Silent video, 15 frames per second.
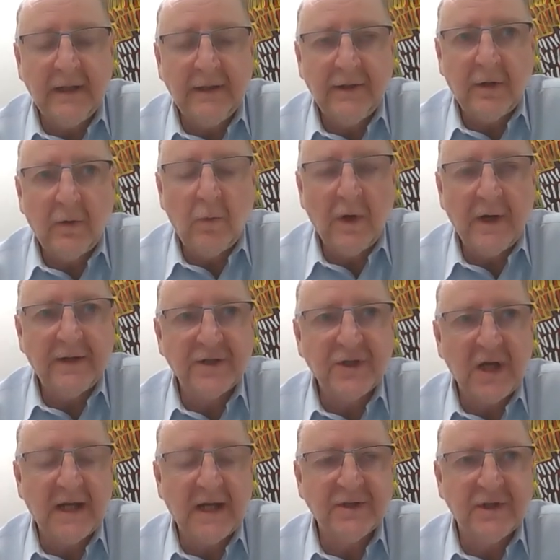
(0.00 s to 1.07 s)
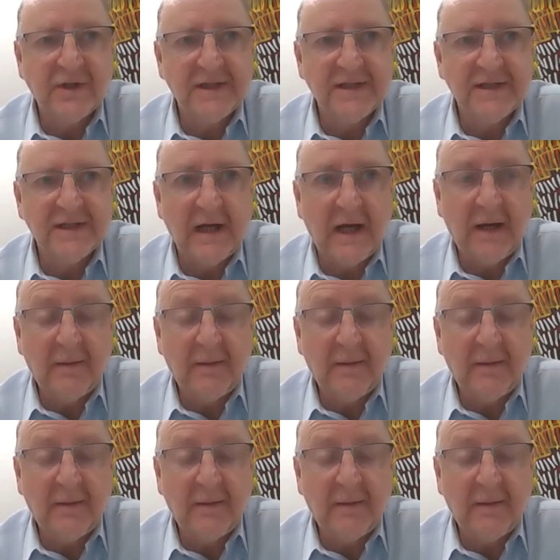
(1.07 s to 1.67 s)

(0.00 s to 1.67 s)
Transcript: one of the challenges,